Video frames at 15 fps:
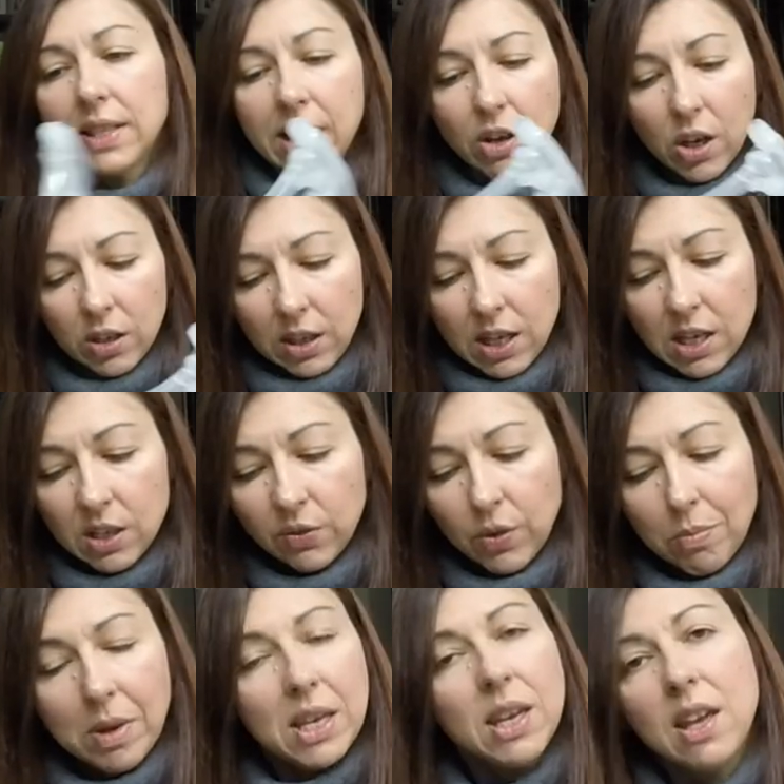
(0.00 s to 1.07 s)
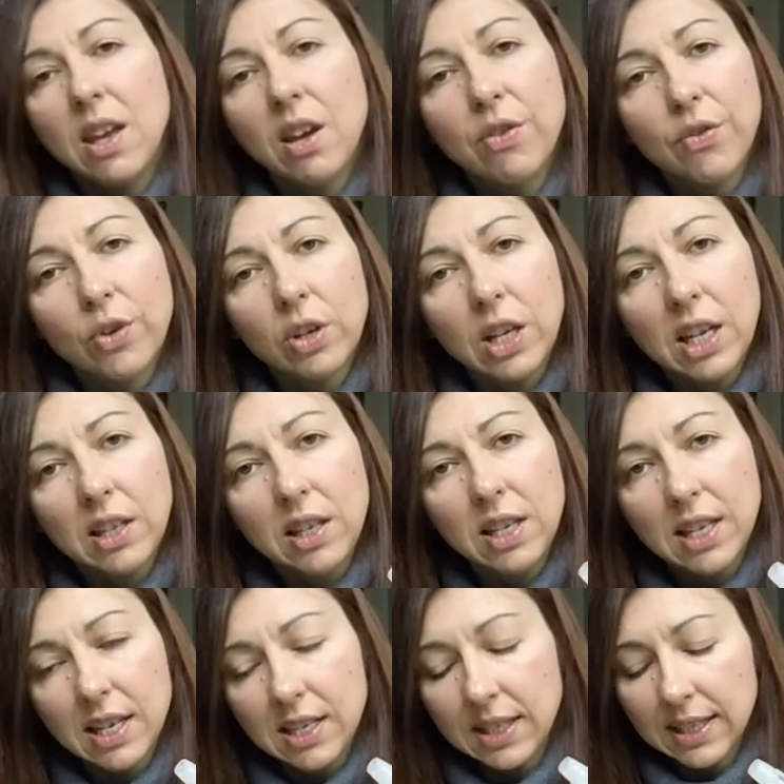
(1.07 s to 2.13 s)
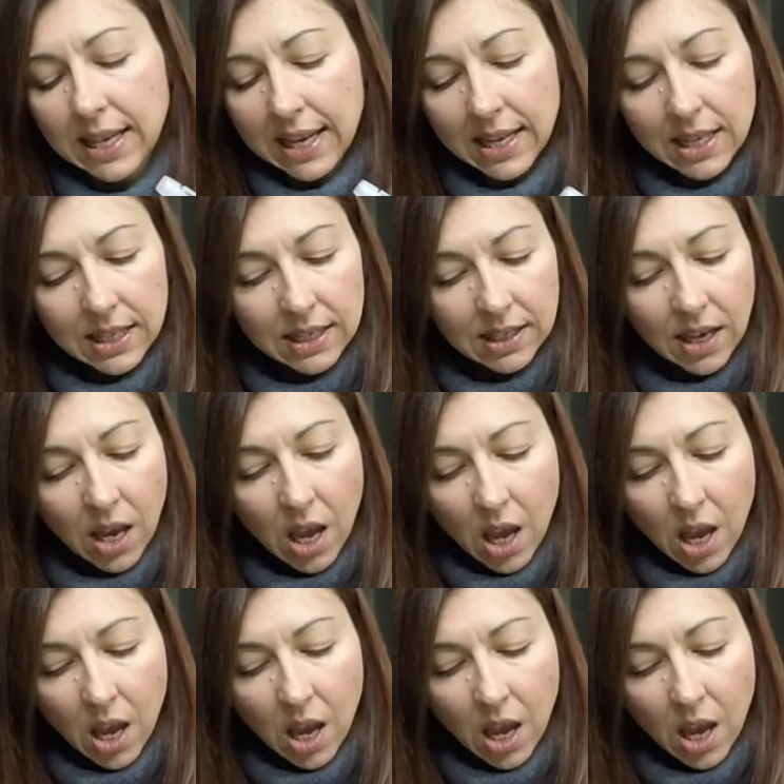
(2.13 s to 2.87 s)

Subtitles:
I got these from IKEA for 99 cents.